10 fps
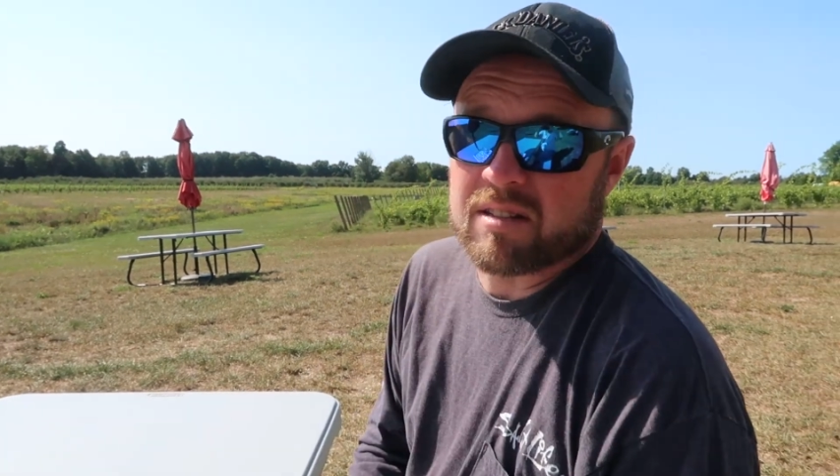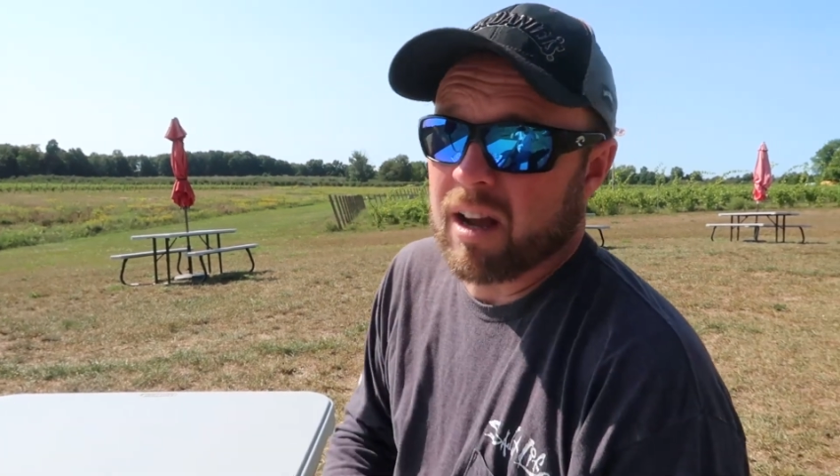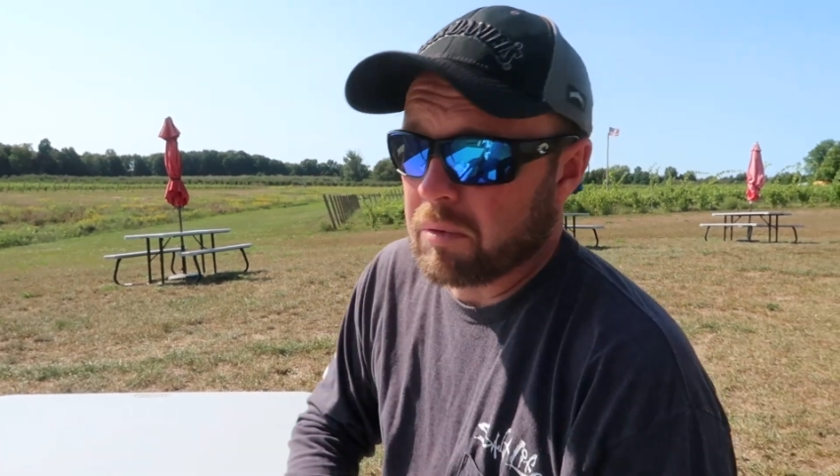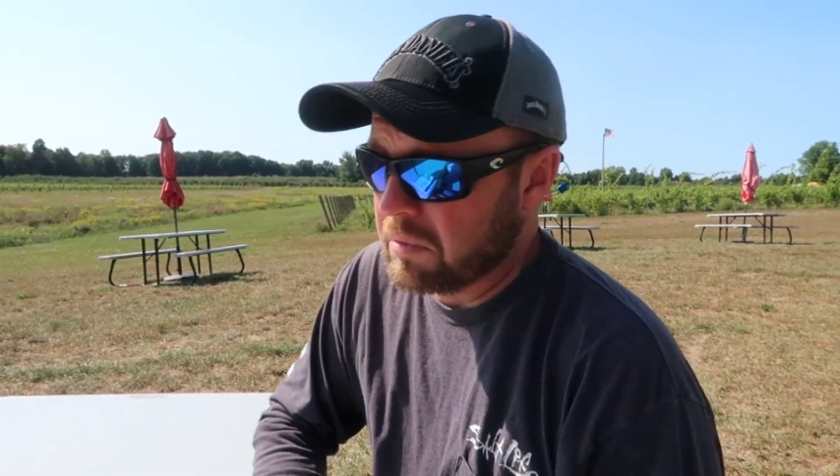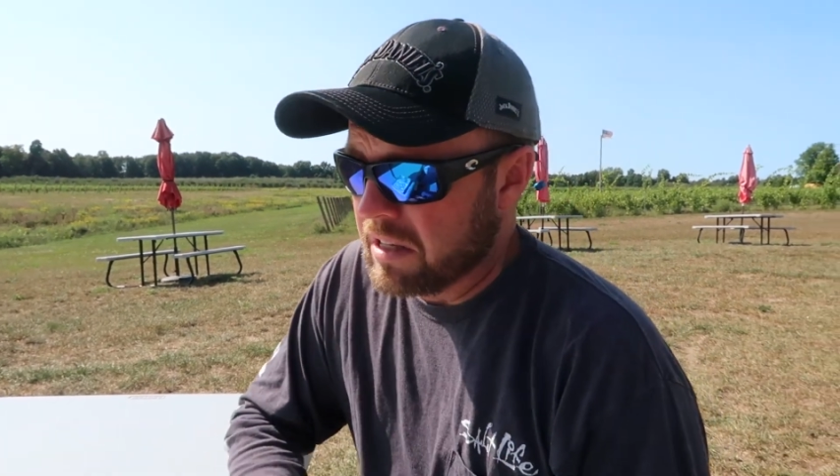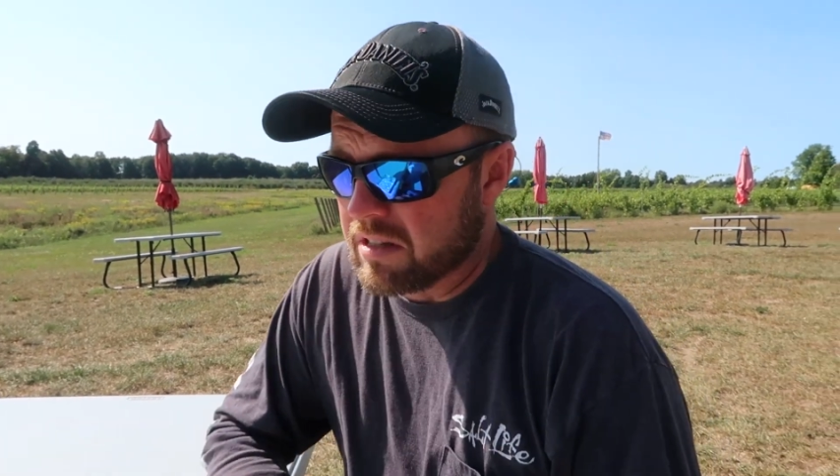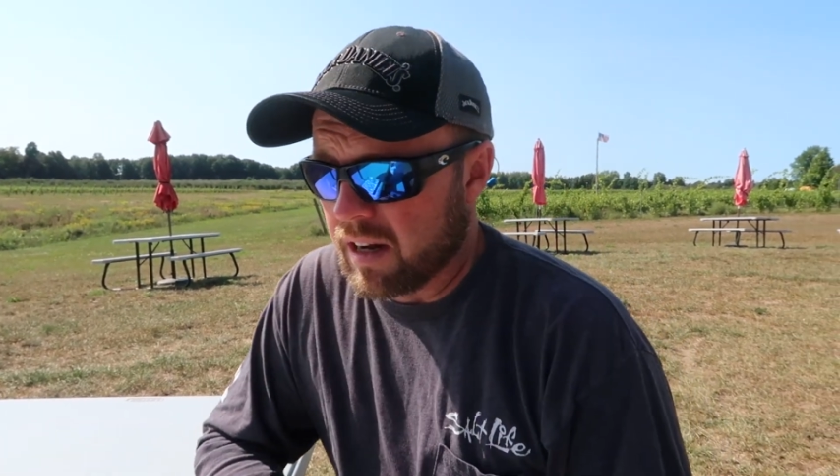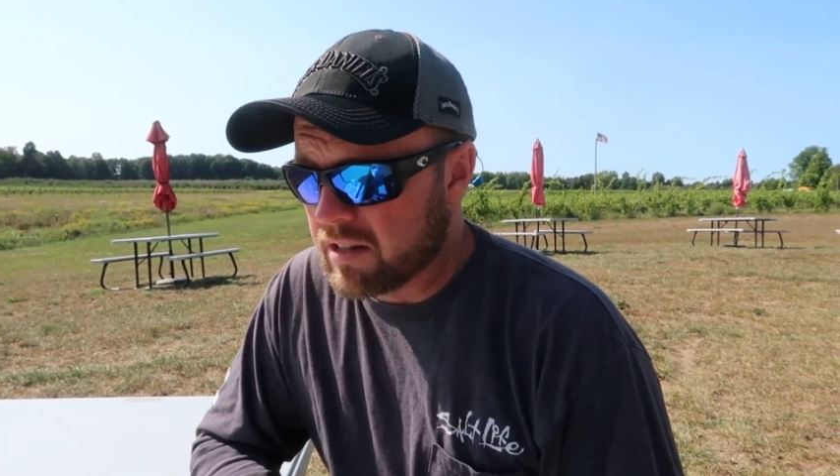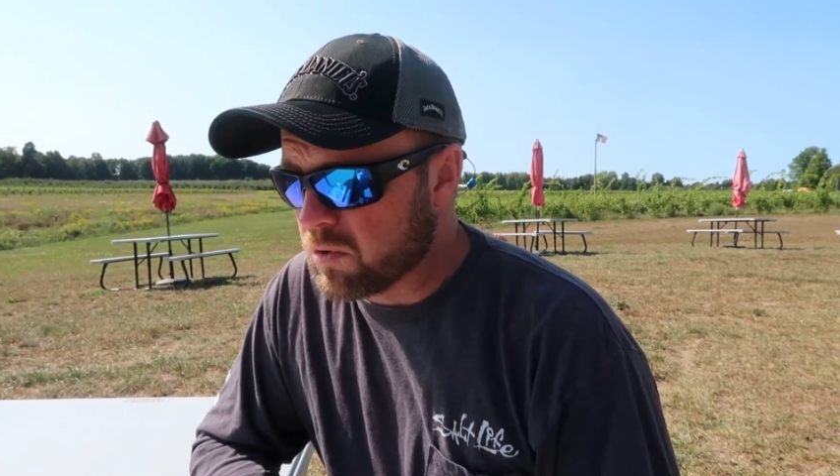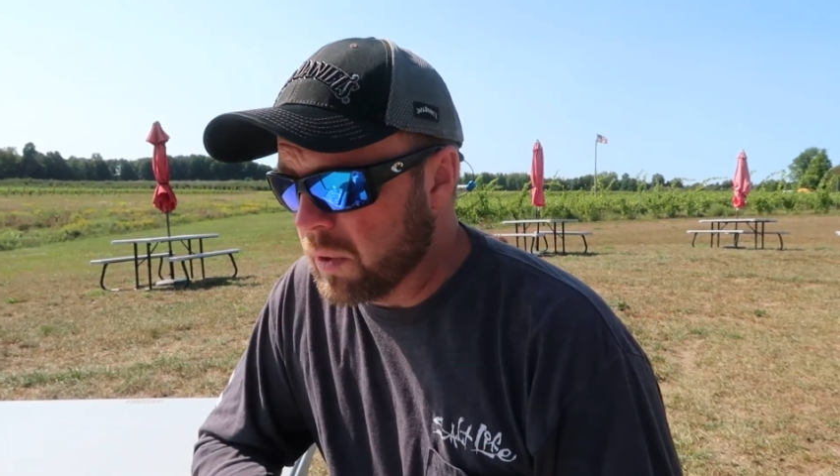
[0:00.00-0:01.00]
it's not it's
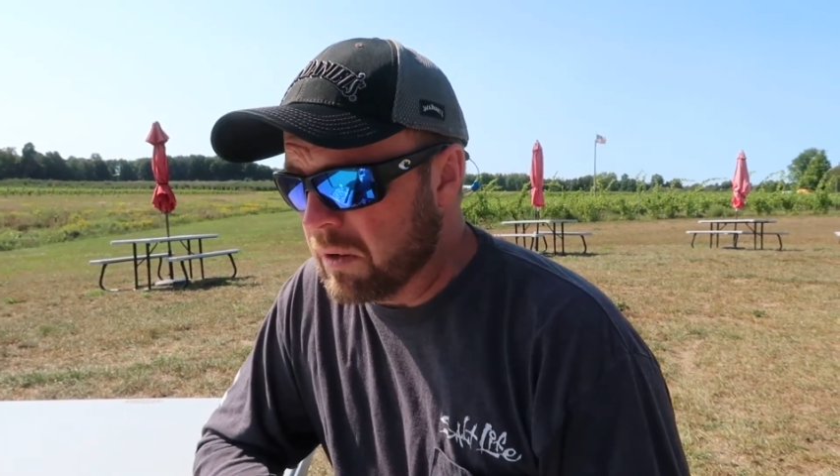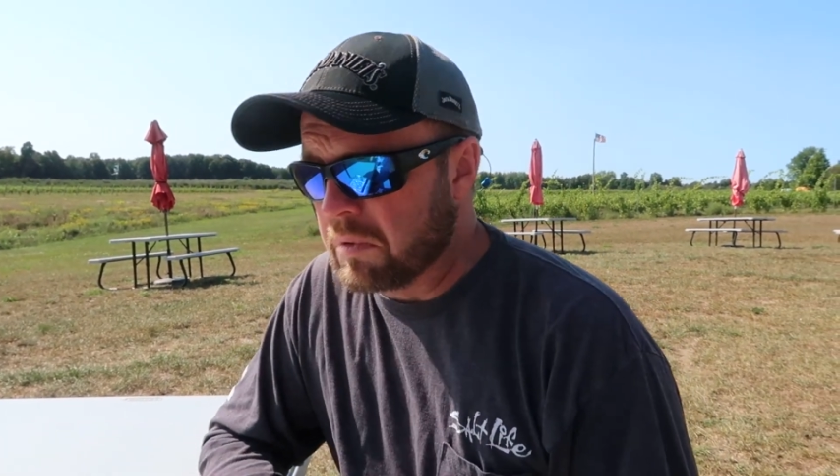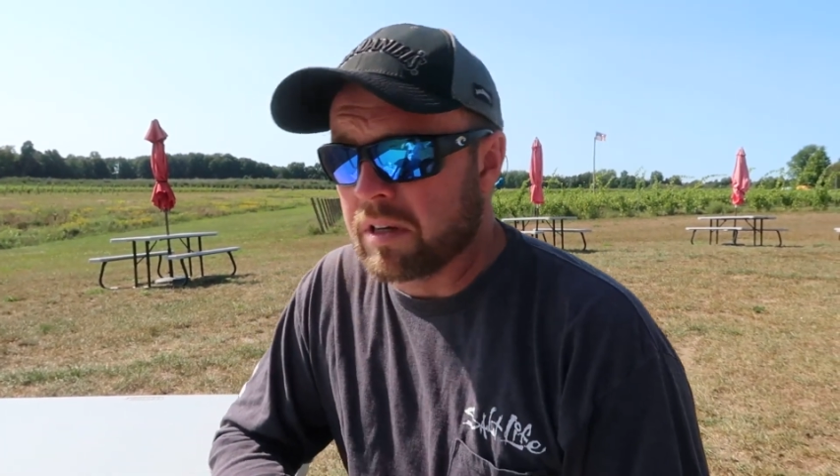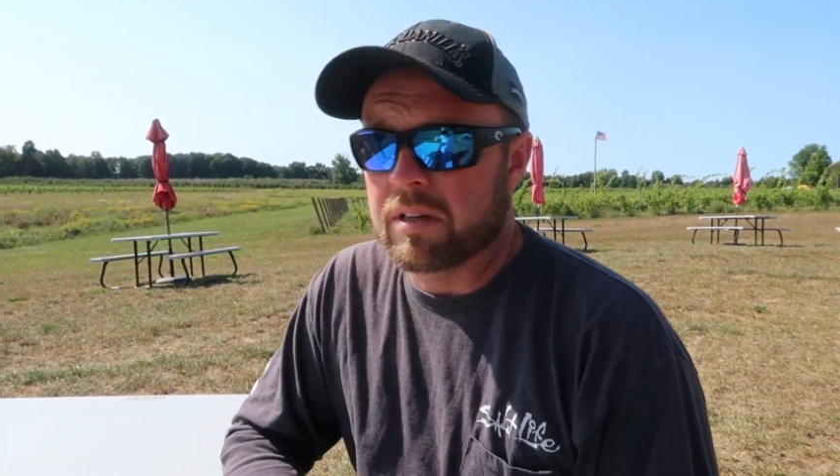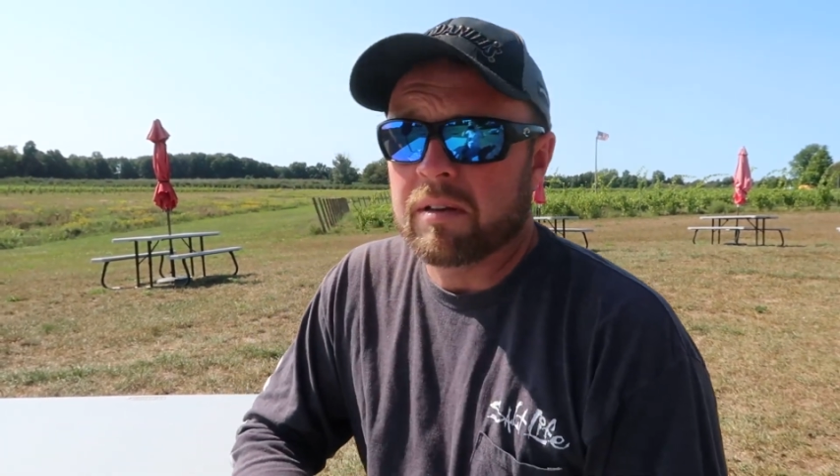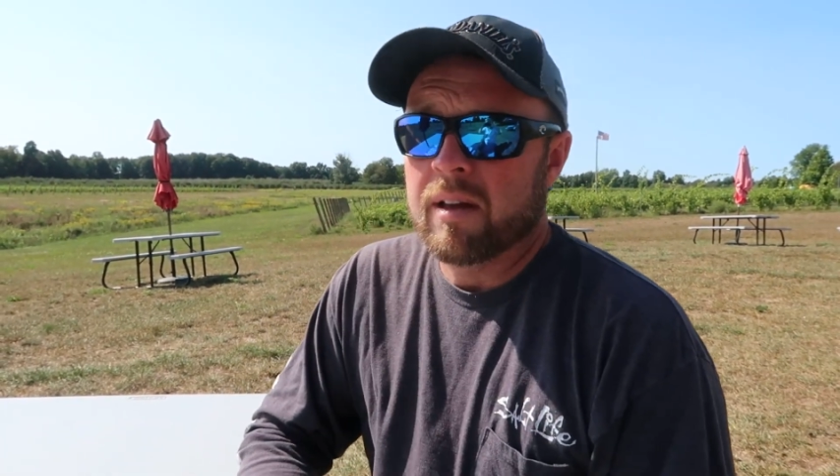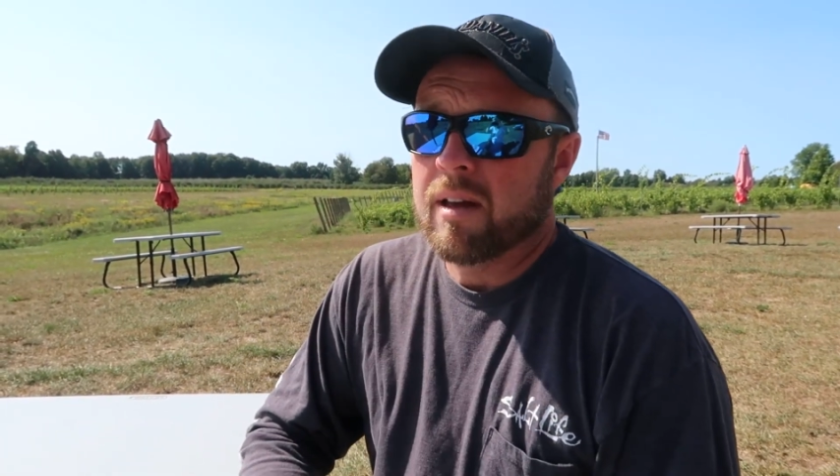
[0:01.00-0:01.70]
not a sweet one,